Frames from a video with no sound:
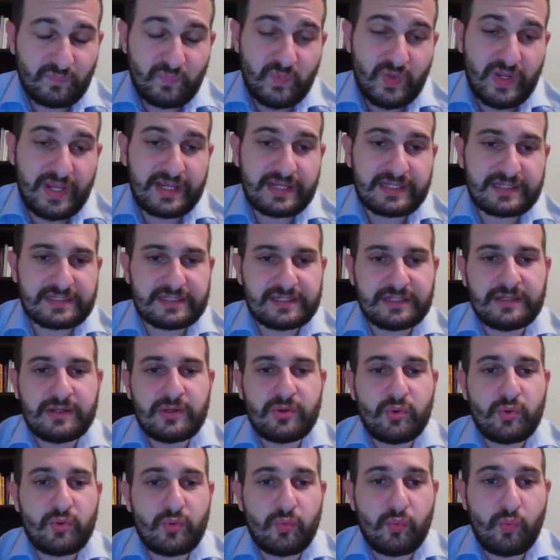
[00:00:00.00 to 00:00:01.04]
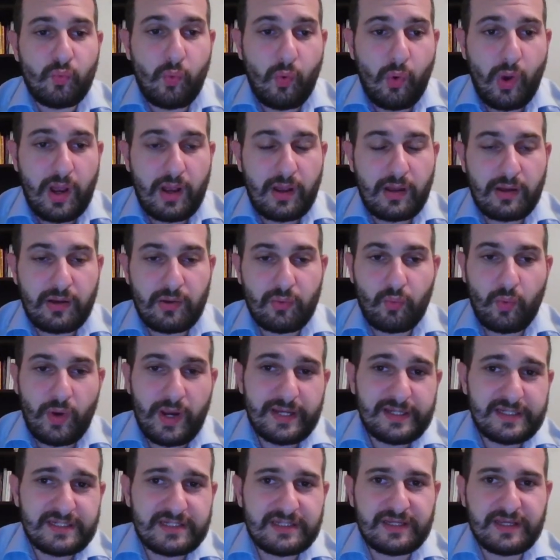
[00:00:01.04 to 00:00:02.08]
And
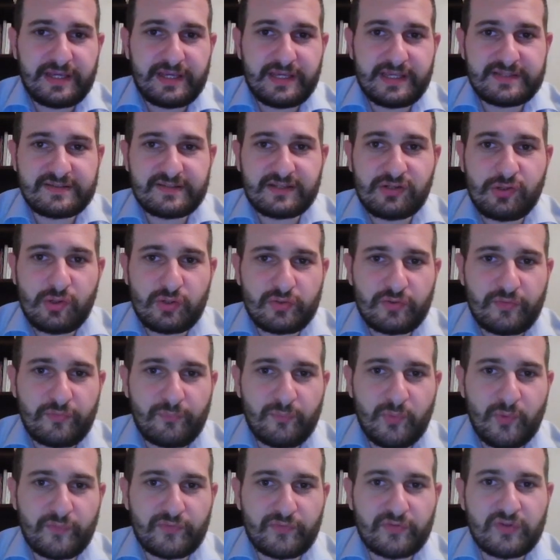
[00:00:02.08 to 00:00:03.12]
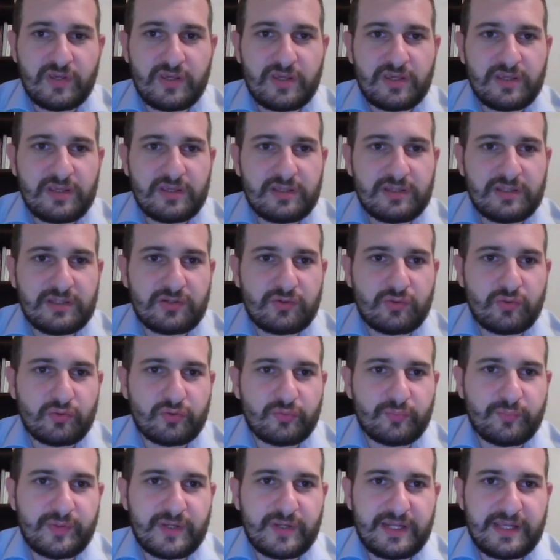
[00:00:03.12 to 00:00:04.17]
white here has a lot of moves. He
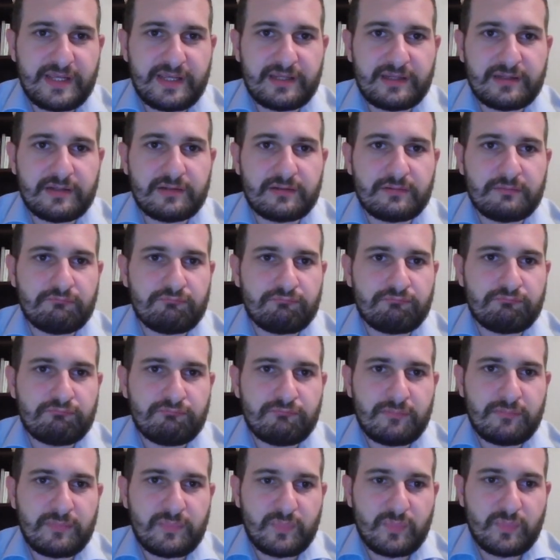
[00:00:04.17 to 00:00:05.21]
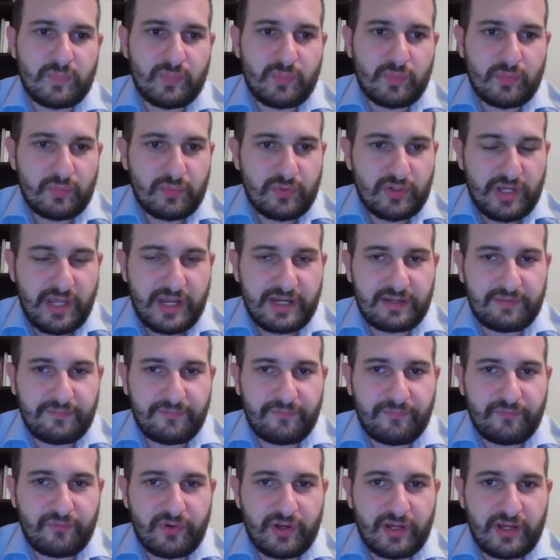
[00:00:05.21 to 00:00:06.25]
could play knight
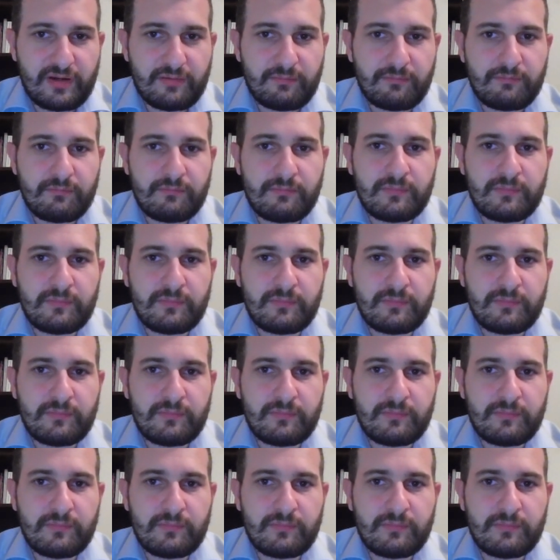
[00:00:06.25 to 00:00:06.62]
f3.